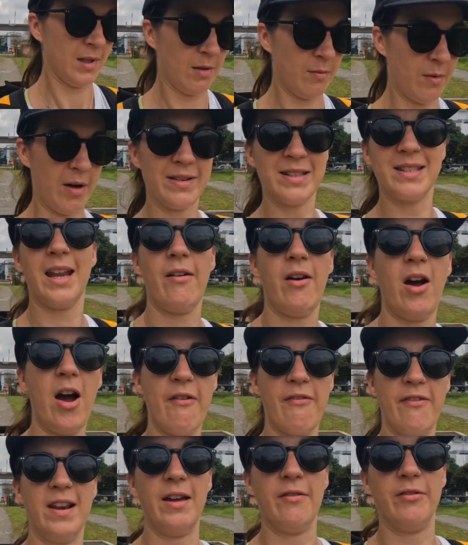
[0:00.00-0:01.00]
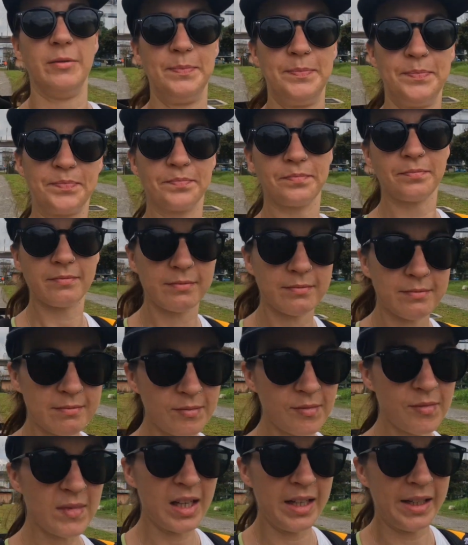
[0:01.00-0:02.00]
Well, it's now 11:30
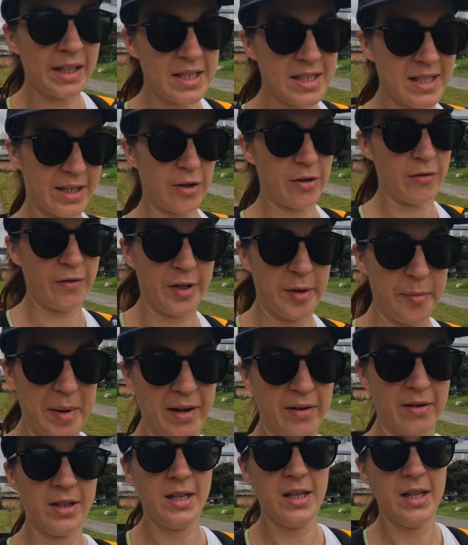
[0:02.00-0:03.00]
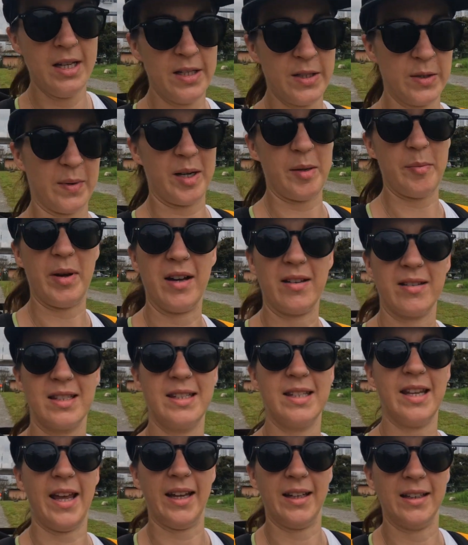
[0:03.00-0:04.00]
and I set off at about
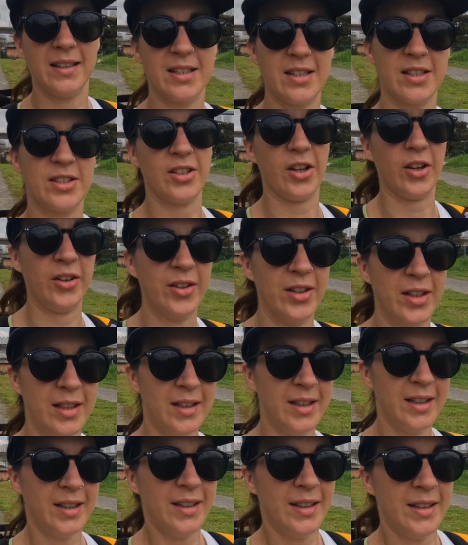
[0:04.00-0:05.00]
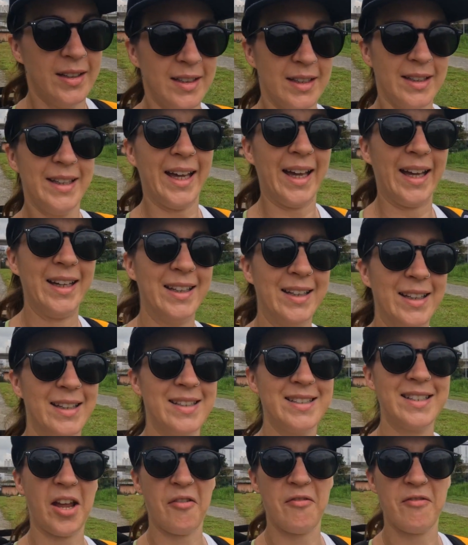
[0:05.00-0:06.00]
10:20, so yeah,
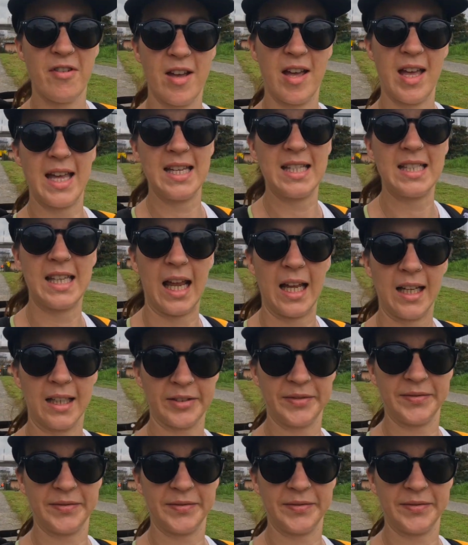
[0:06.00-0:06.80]
time for a snack.